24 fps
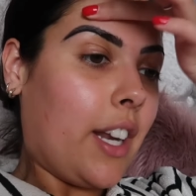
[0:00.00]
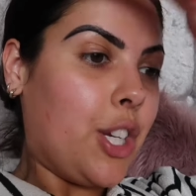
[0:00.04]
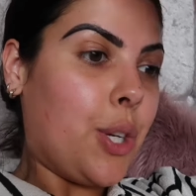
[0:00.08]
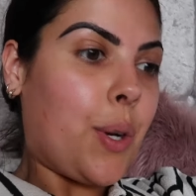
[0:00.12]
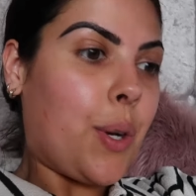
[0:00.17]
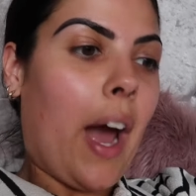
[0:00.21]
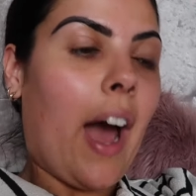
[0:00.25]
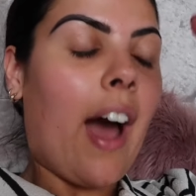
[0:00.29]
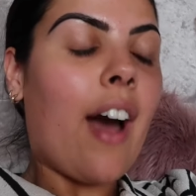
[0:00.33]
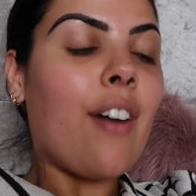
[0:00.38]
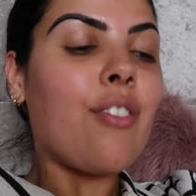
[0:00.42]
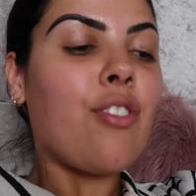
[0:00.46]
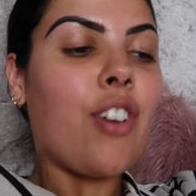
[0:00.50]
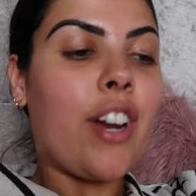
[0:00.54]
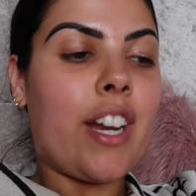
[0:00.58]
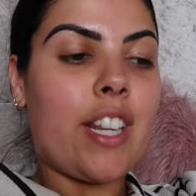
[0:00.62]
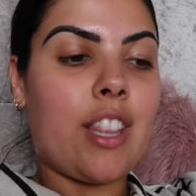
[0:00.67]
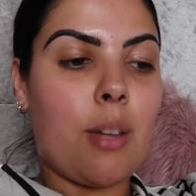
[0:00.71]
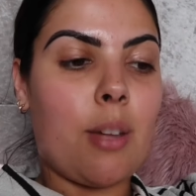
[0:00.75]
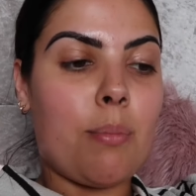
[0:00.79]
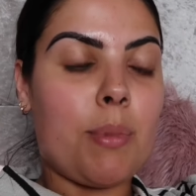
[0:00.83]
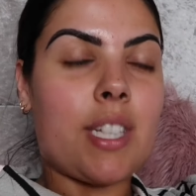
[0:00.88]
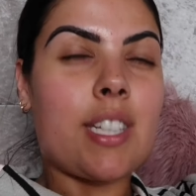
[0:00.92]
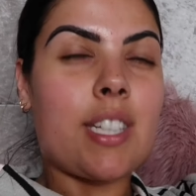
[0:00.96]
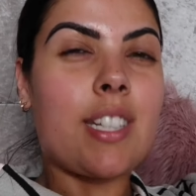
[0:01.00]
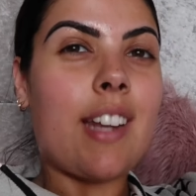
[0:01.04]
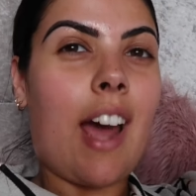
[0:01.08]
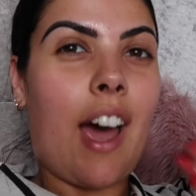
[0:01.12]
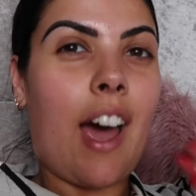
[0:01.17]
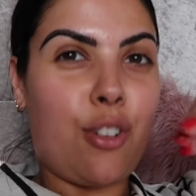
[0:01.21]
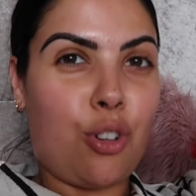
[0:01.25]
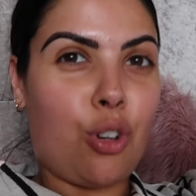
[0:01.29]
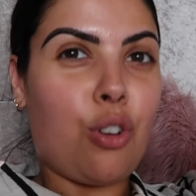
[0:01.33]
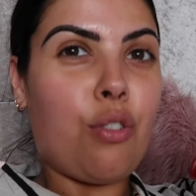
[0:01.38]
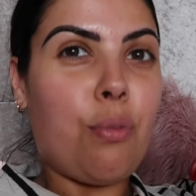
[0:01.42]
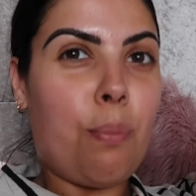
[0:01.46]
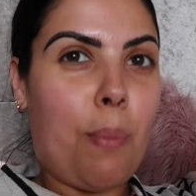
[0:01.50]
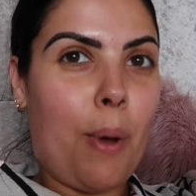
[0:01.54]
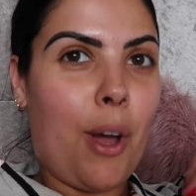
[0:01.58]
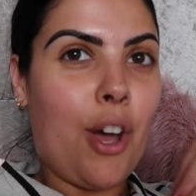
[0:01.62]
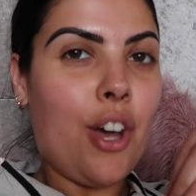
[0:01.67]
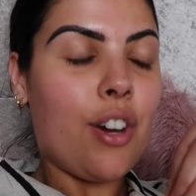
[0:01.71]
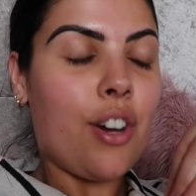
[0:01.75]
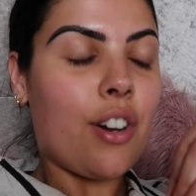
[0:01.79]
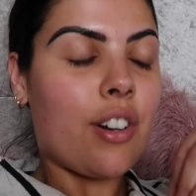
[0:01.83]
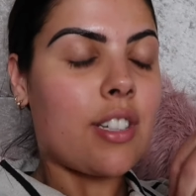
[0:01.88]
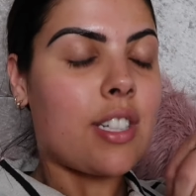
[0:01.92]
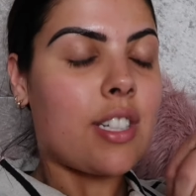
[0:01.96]
And you can read them as standoff
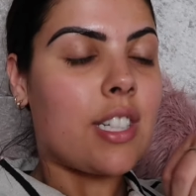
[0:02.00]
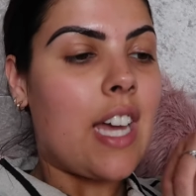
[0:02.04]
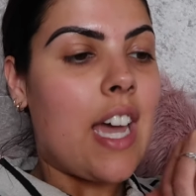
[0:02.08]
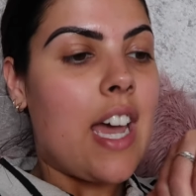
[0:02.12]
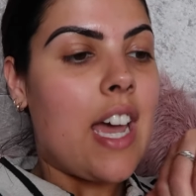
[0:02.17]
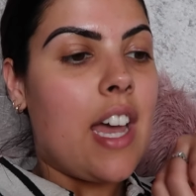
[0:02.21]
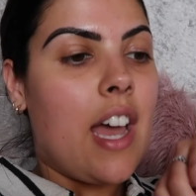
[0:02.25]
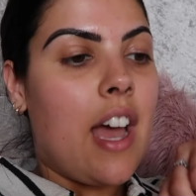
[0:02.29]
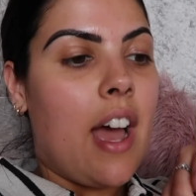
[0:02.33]
books,